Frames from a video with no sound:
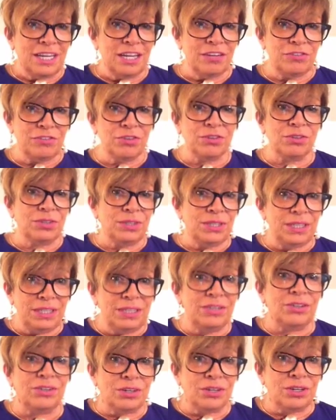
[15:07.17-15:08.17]
If you're a
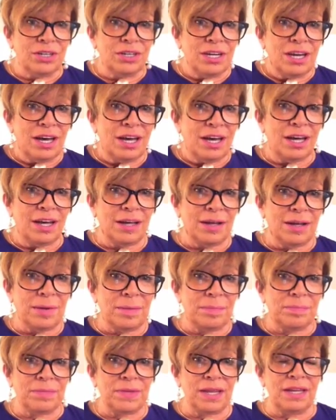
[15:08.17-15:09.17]
leader,
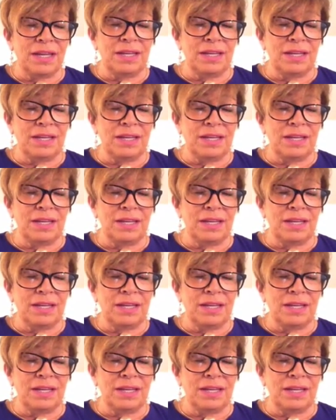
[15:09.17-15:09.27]
um,